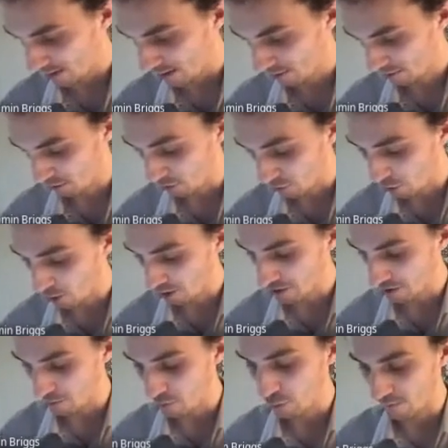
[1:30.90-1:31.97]
So the goal is to
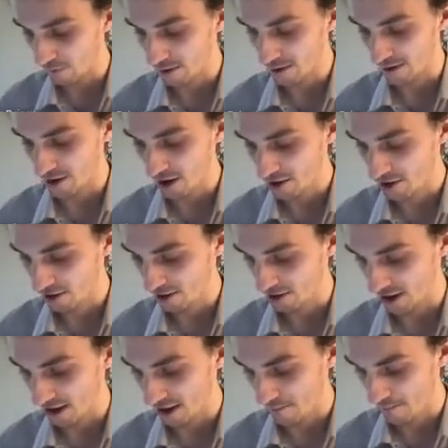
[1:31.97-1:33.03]
prove this conjecture
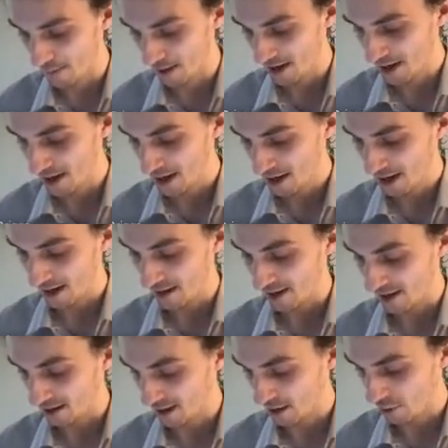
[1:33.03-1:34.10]
today in the
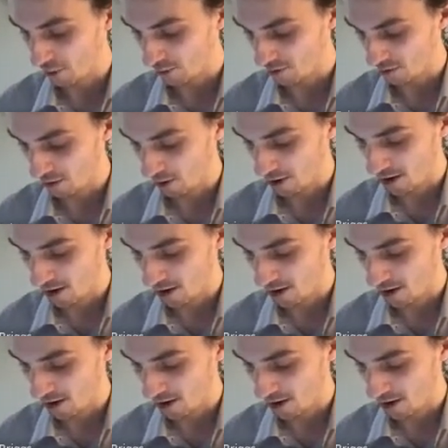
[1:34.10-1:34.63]
next hour or so